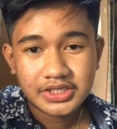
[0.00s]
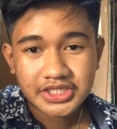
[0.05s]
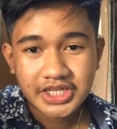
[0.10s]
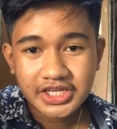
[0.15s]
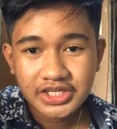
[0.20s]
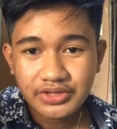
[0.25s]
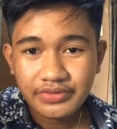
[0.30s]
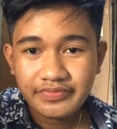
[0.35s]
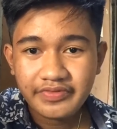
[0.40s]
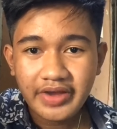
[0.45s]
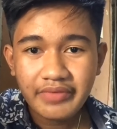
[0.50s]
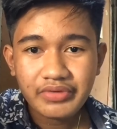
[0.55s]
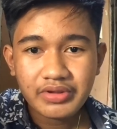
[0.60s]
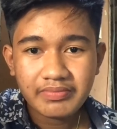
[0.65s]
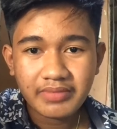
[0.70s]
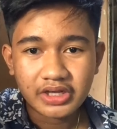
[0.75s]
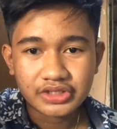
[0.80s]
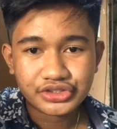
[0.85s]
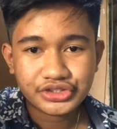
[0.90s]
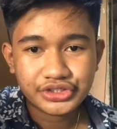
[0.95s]
Thank you very
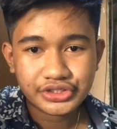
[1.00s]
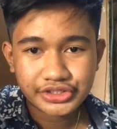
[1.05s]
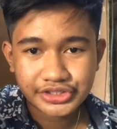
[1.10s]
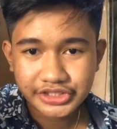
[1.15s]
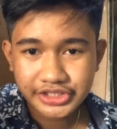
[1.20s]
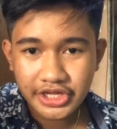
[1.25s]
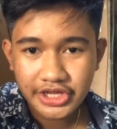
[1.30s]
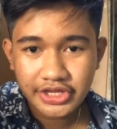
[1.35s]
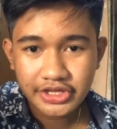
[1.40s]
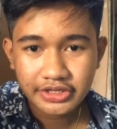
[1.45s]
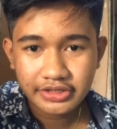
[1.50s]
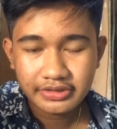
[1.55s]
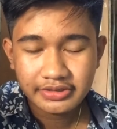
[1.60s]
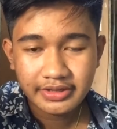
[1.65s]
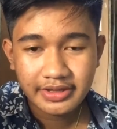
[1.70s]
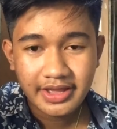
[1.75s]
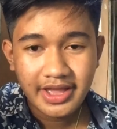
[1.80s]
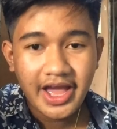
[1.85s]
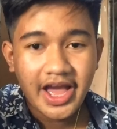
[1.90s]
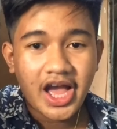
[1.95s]
much, sir.
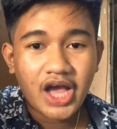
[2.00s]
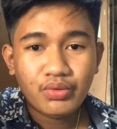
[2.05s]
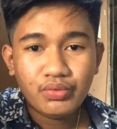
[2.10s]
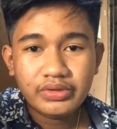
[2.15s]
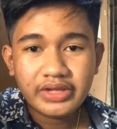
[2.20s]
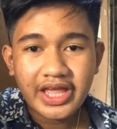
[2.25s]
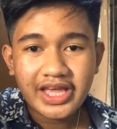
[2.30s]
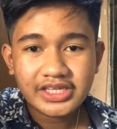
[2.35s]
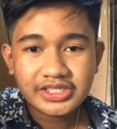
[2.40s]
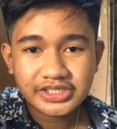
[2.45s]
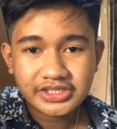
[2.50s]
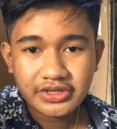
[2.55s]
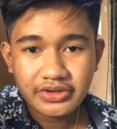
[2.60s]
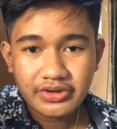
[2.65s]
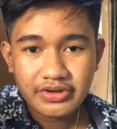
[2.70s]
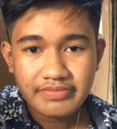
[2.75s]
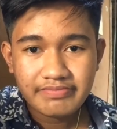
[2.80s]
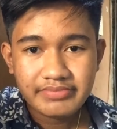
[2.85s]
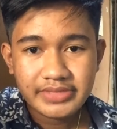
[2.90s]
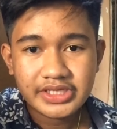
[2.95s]
I will
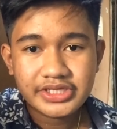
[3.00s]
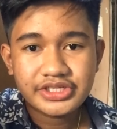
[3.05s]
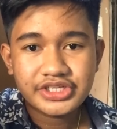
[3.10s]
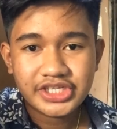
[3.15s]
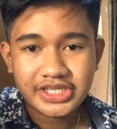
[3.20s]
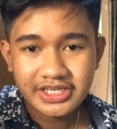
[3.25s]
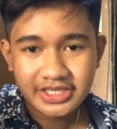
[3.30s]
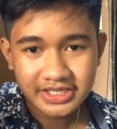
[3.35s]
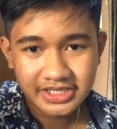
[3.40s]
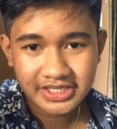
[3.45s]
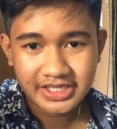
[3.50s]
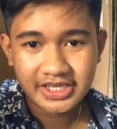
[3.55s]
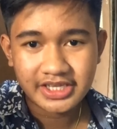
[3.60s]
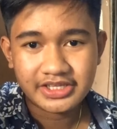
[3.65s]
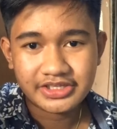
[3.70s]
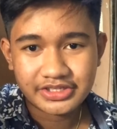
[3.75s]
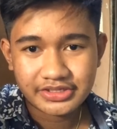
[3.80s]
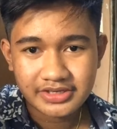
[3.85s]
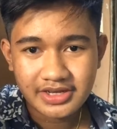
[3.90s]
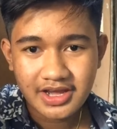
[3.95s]
escort Miss Chinky
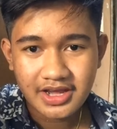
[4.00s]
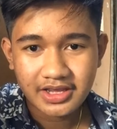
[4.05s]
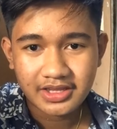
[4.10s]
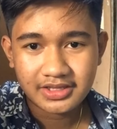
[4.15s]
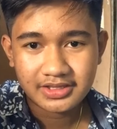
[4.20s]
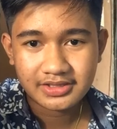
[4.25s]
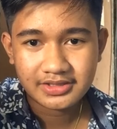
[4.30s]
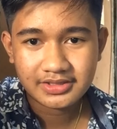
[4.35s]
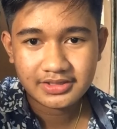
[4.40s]
tonight.